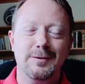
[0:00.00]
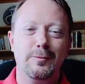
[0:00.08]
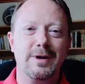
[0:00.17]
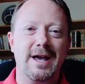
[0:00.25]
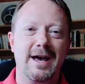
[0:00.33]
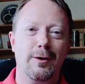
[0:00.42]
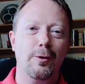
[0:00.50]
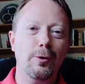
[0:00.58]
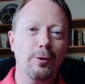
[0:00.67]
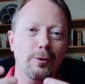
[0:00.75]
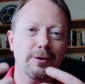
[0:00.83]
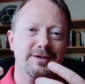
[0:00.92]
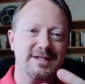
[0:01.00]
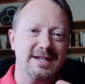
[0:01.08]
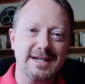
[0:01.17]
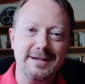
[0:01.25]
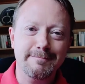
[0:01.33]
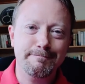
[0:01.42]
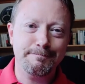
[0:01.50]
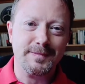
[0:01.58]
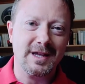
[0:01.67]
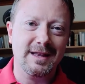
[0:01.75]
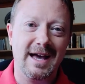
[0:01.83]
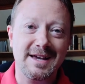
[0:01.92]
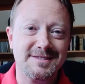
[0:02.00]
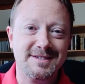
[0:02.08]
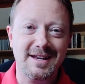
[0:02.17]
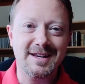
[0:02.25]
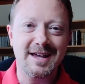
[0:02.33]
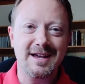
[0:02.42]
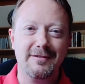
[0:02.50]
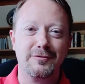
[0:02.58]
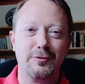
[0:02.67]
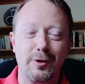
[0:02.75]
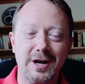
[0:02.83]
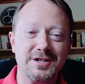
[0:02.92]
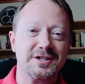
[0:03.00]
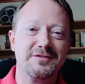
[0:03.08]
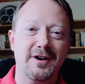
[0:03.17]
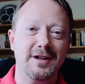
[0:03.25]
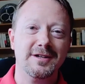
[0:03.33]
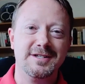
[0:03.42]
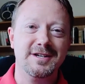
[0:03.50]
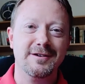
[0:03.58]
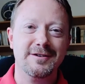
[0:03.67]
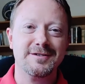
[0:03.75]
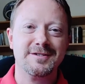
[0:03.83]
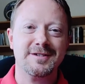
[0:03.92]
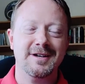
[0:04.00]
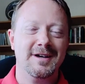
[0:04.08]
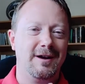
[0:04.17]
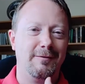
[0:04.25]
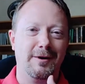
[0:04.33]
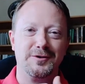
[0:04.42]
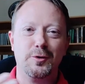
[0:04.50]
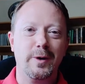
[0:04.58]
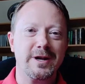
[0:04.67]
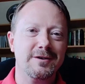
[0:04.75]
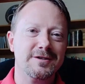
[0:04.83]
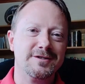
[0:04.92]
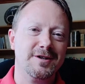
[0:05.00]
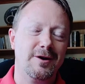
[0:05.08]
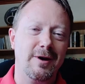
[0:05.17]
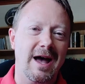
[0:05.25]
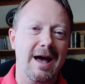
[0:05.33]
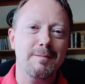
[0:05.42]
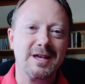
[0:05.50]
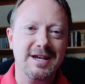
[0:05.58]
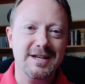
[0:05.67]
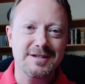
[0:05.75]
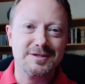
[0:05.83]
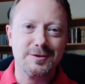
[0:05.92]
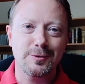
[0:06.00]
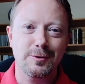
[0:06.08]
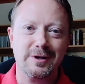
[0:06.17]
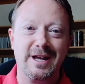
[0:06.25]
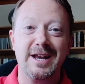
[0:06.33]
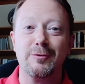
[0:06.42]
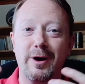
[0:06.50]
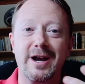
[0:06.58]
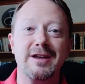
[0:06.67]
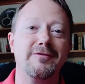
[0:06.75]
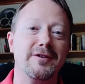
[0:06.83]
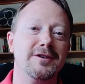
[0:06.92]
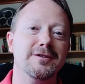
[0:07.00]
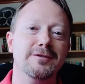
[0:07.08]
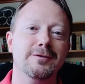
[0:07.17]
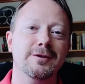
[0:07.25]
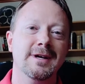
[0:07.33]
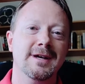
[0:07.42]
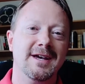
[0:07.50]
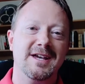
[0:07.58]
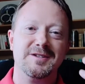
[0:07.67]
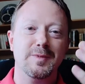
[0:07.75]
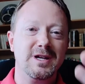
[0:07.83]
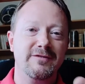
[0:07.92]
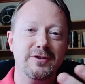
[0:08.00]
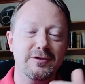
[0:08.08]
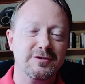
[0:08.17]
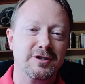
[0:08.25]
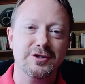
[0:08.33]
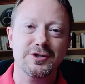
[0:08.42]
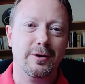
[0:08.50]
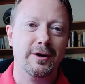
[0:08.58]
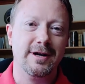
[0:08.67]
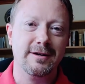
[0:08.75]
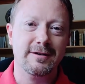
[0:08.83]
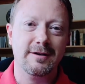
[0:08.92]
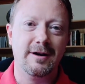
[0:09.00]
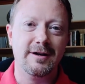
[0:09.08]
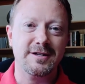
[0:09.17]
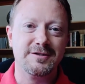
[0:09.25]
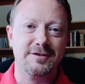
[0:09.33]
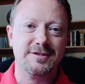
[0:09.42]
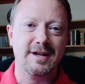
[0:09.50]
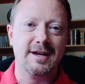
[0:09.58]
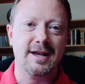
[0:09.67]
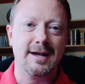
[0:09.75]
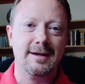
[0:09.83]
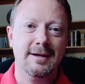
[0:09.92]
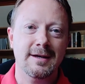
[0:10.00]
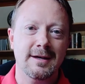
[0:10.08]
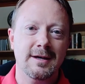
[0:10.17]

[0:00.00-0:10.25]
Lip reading: We had a whole team last Sunday of gracious volunteers, around 20 or so, at McKinney School, getting ready for you, as many of you as could join on Easter Sunday.